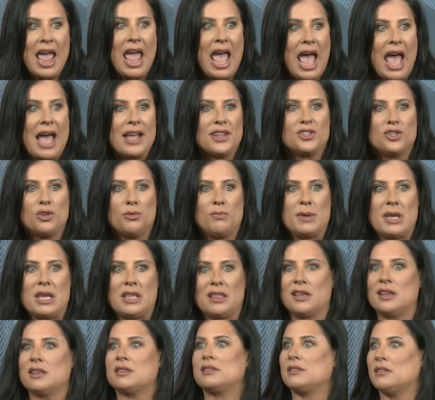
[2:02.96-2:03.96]
had to be
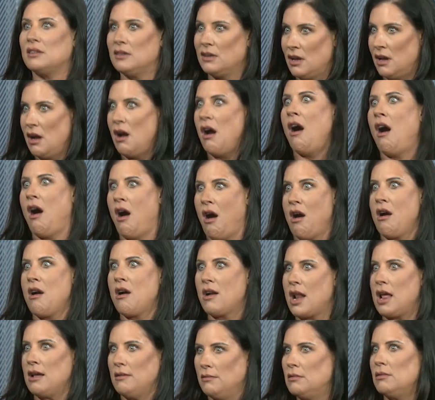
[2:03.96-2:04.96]
this
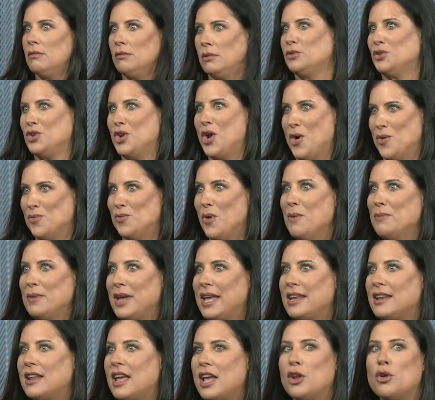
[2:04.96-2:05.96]
hard, you know,
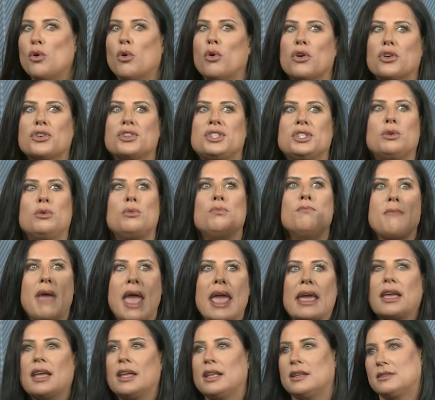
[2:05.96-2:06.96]
woman in order to
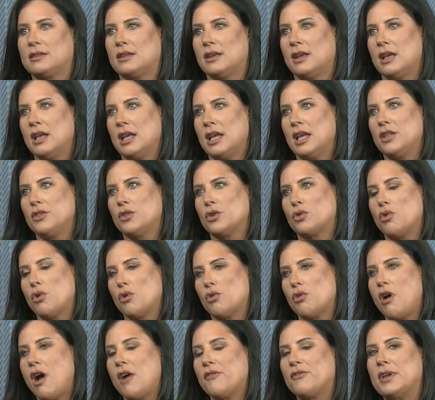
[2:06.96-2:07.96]
make it in the
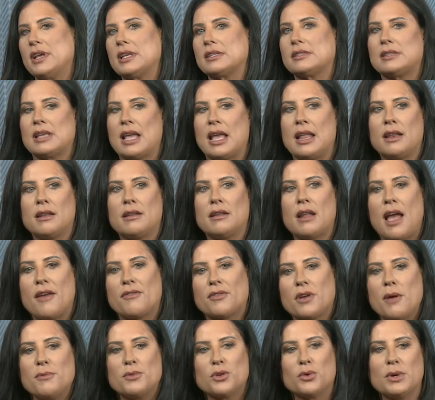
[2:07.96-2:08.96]
corner office. And I've
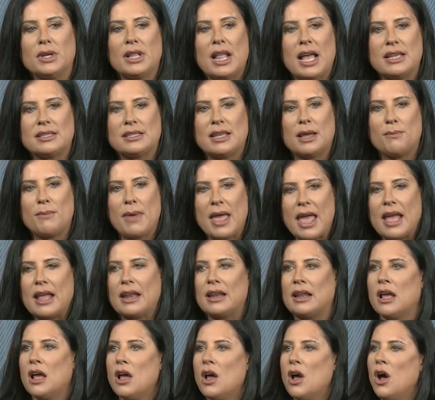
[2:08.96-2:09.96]
come to realize that,
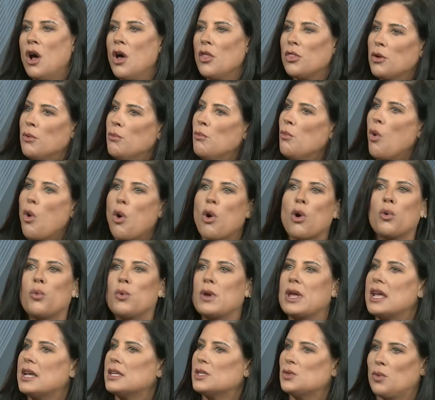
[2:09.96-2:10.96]
man, the more
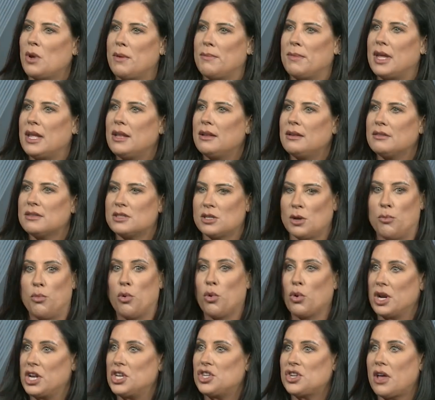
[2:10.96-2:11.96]
we as women
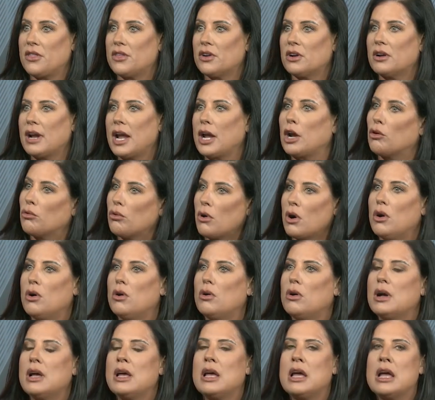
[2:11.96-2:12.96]
support each other and
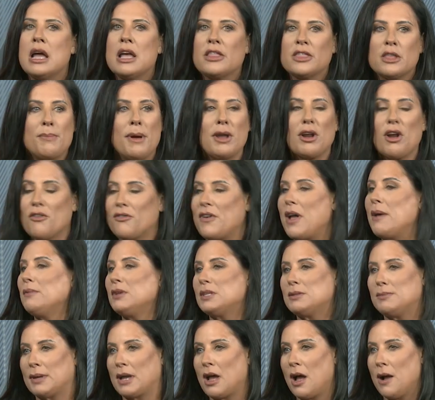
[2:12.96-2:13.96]
grow, the better our
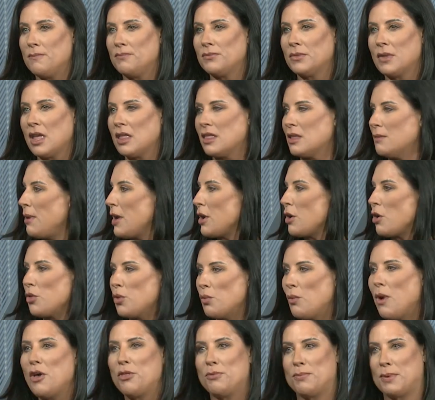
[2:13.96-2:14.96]
families become, the better the
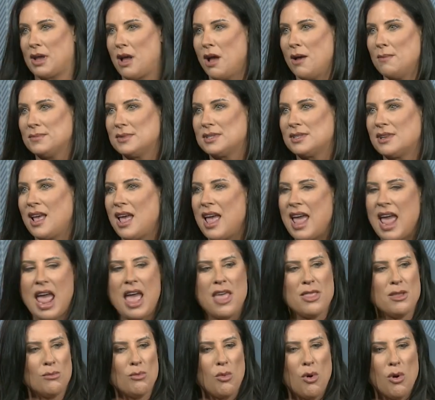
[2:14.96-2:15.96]
wealth becomes,
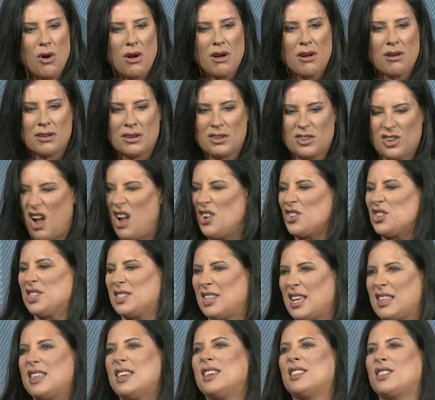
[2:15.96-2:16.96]
and the more conscious
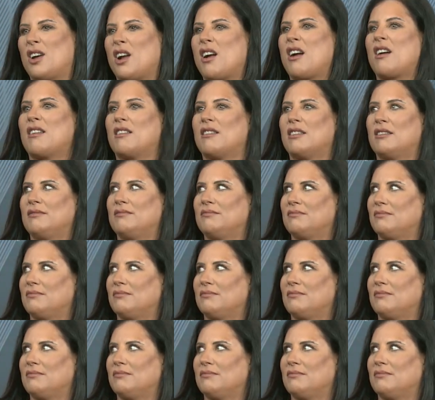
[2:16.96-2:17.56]
I think our